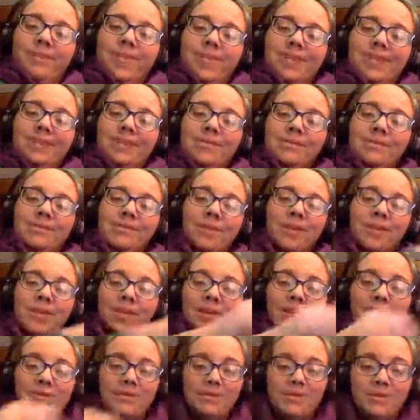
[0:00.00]
So
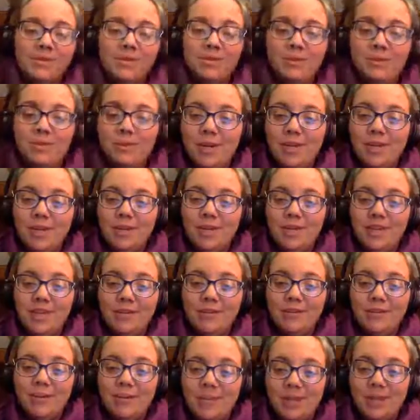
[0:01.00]
thank you so much,
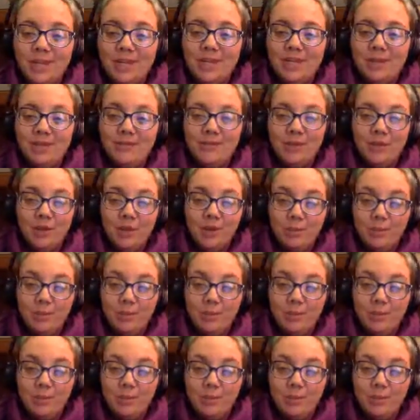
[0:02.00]
everybody, for your